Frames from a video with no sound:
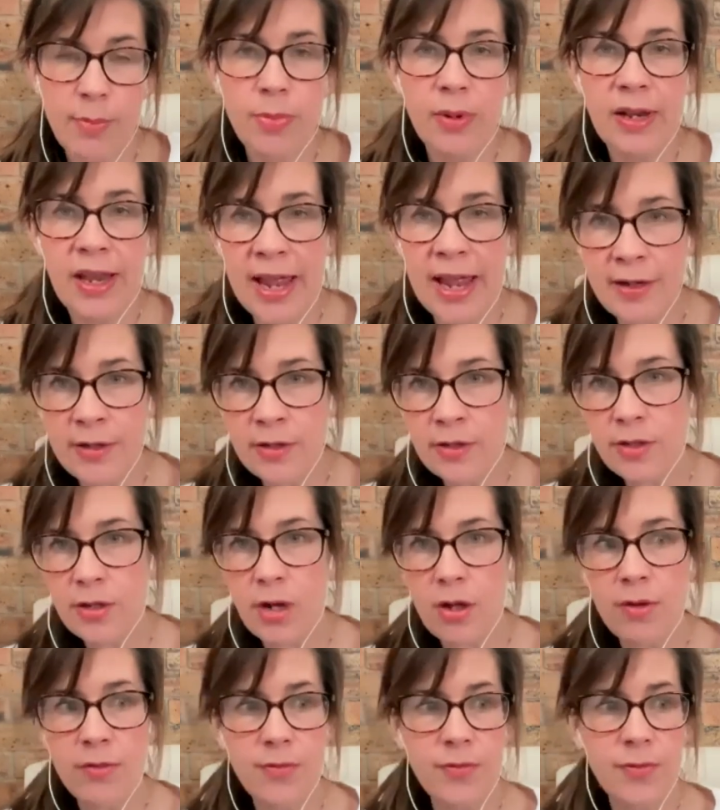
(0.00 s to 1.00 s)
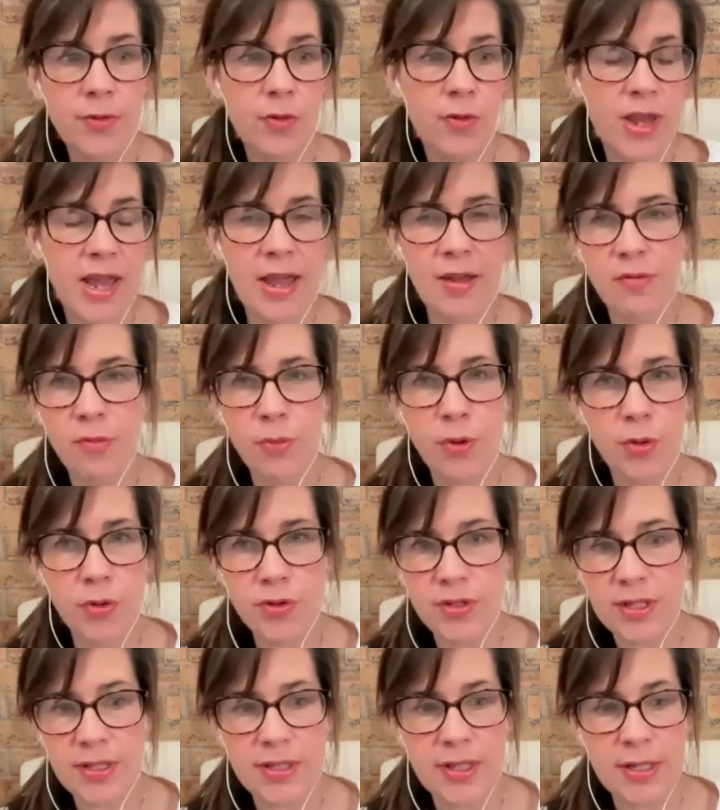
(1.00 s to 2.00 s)
blend of creative
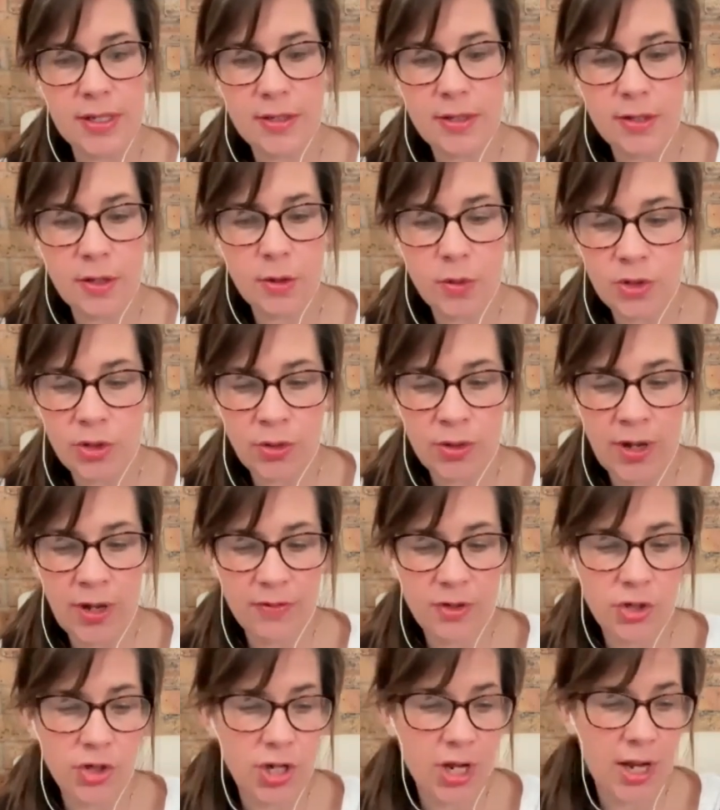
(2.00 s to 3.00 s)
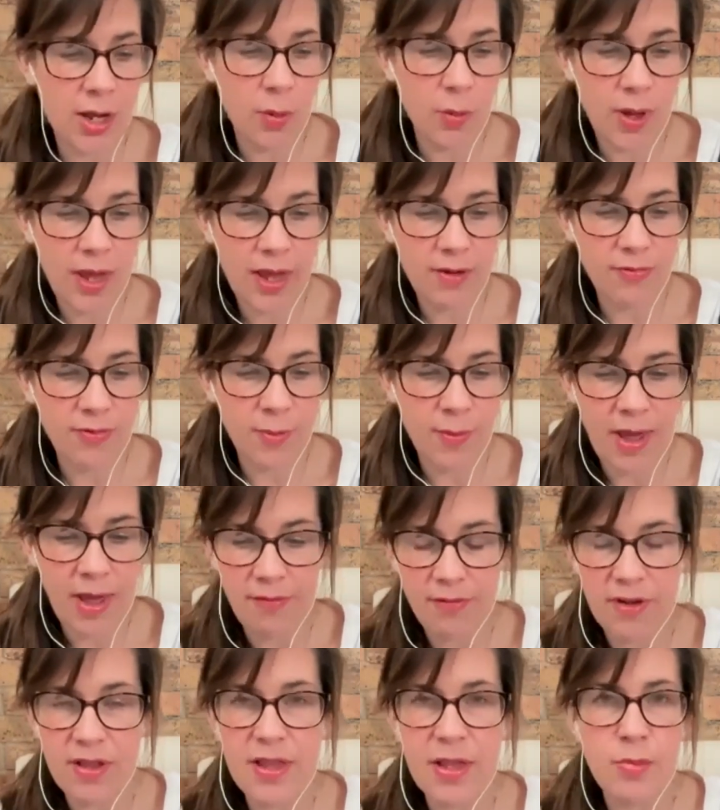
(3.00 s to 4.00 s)
processes. So we don't have to shy away from
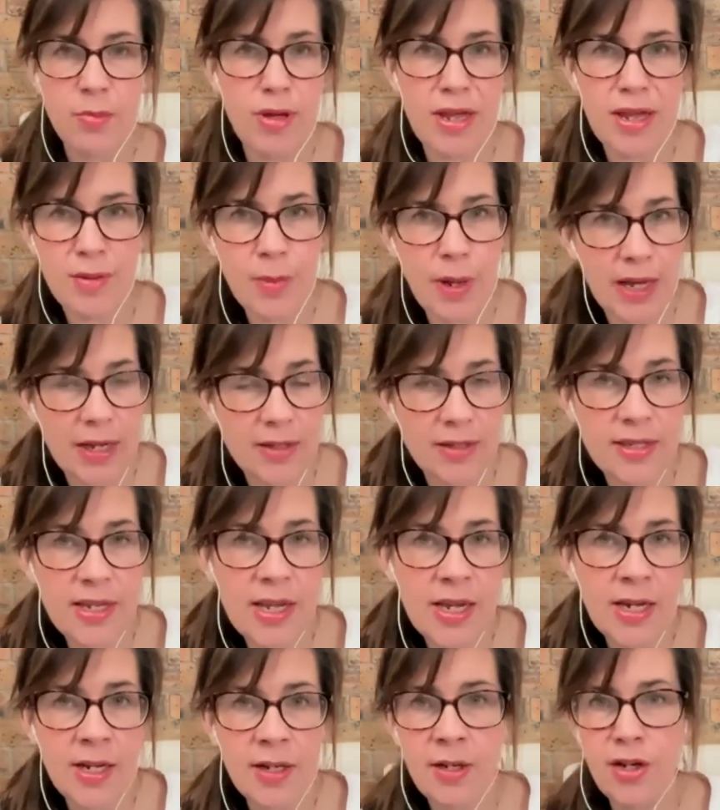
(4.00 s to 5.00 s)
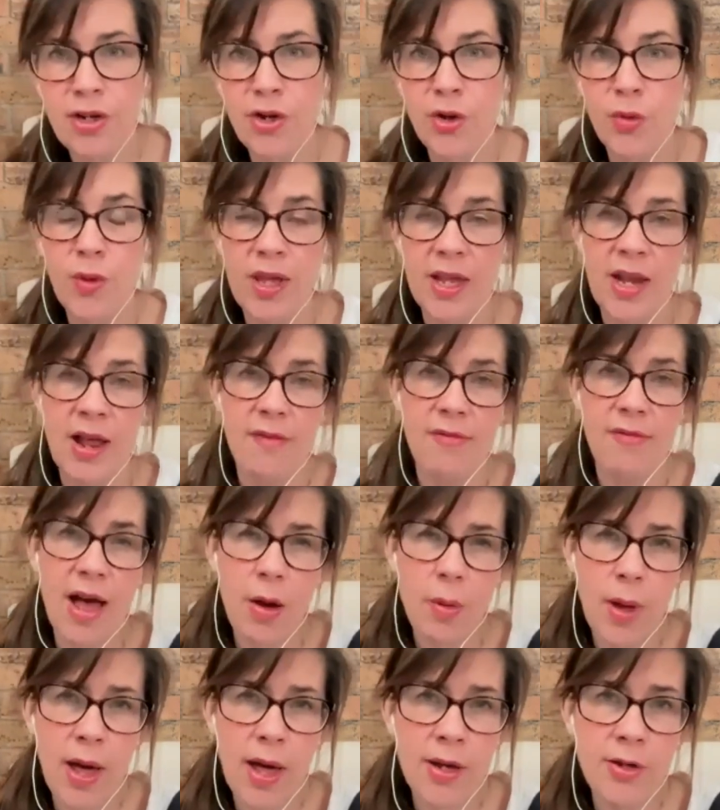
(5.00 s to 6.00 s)
everything being magazine. You know, we can have
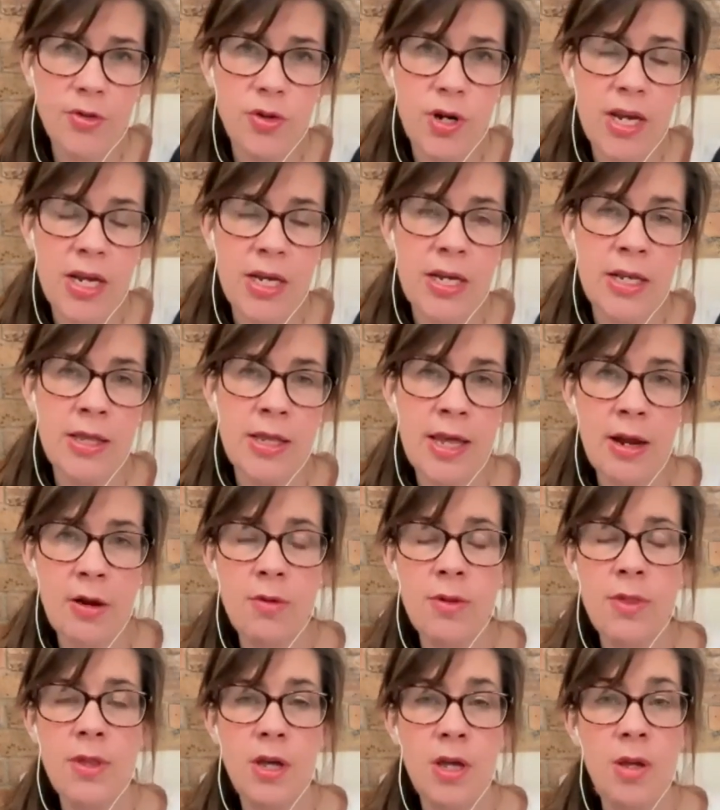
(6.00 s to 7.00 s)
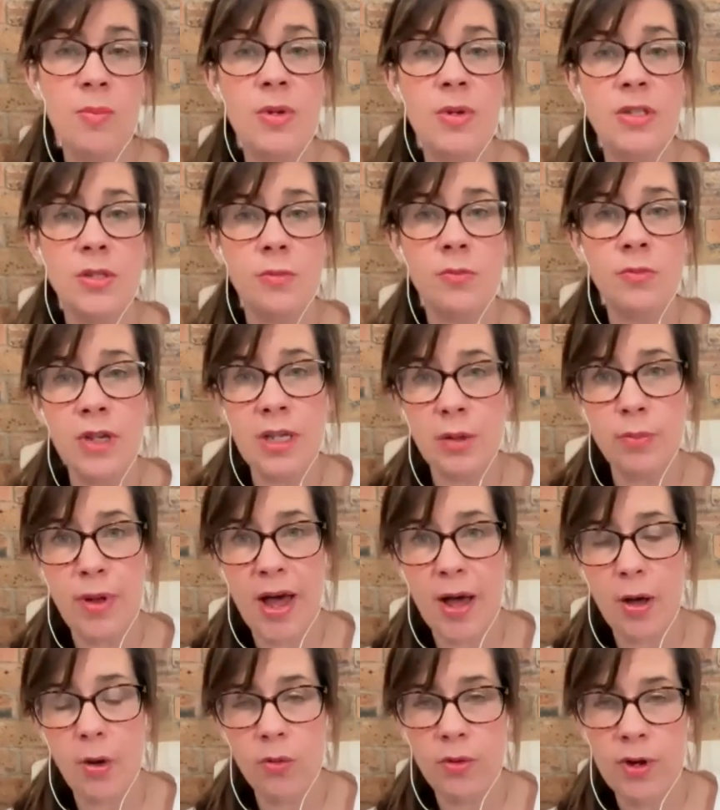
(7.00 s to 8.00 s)
our handwriting in there and there can be some real
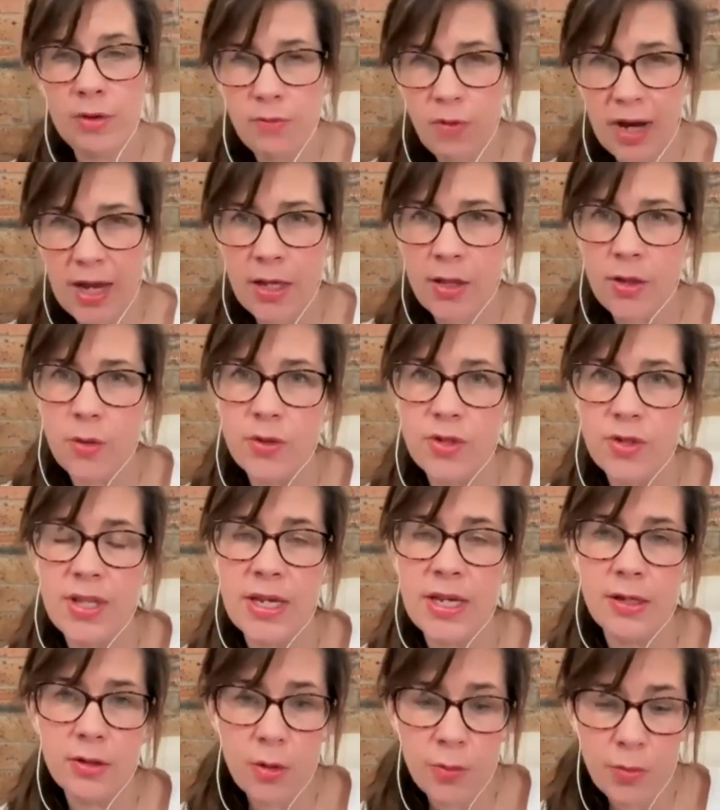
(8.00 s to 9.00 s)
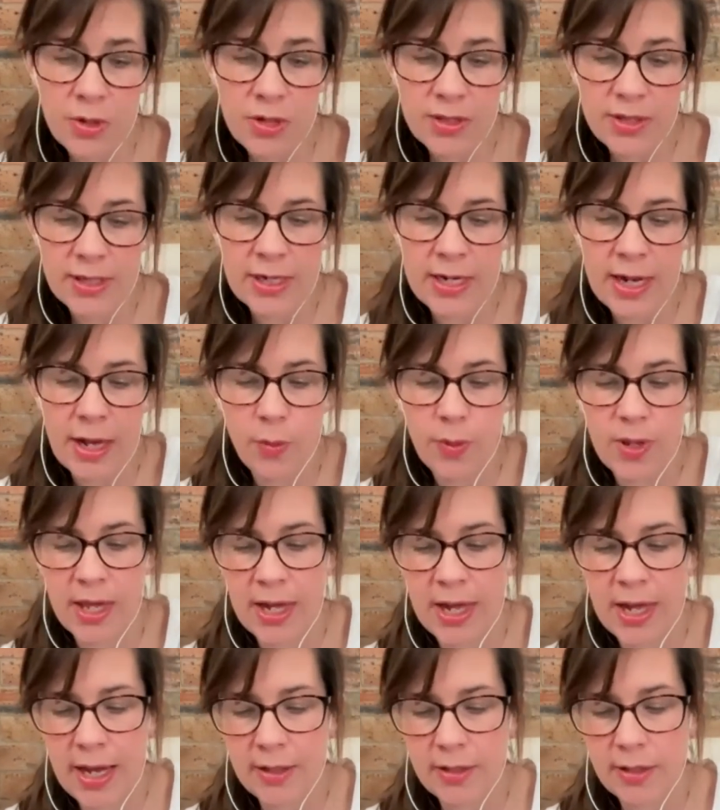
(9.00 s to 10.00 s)
power in writing those things up and seeing how we
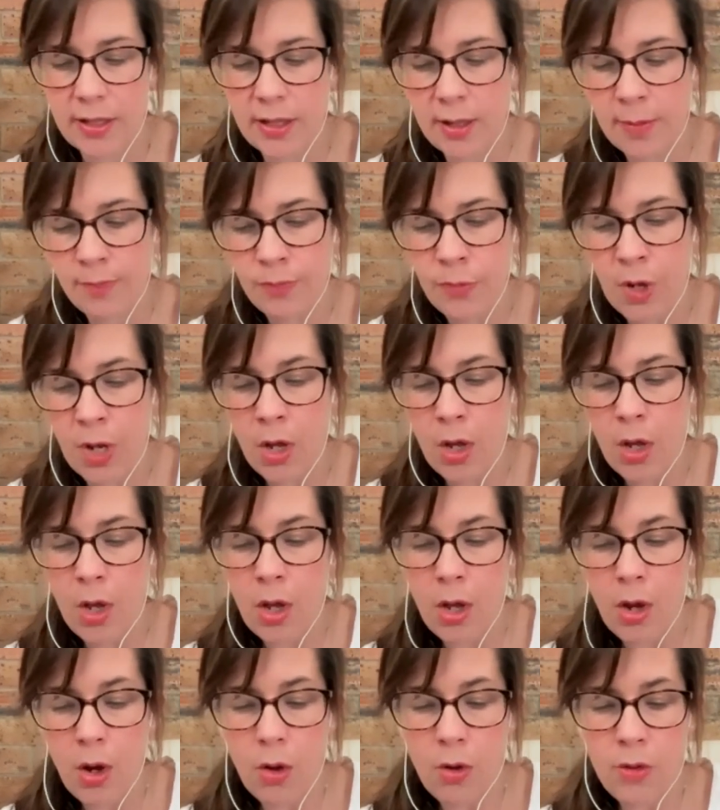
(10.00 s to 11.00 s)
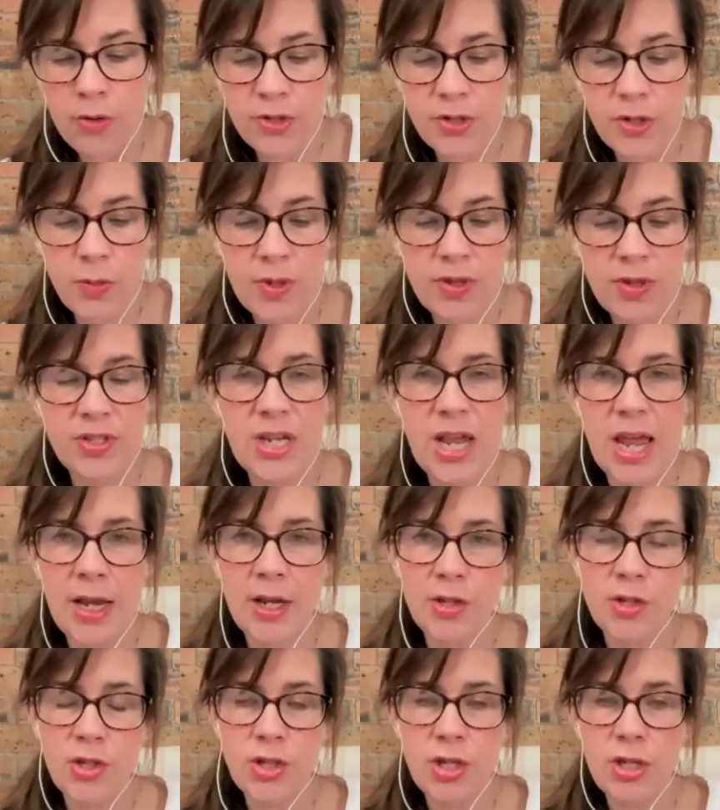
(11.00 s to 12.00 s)
connect to them. Also with
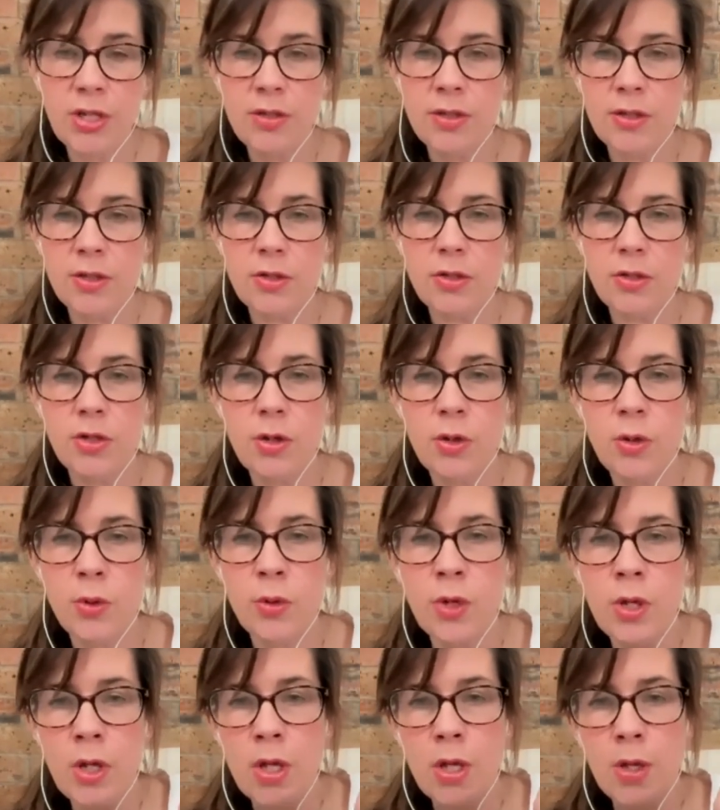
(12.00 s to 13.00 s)
textures. So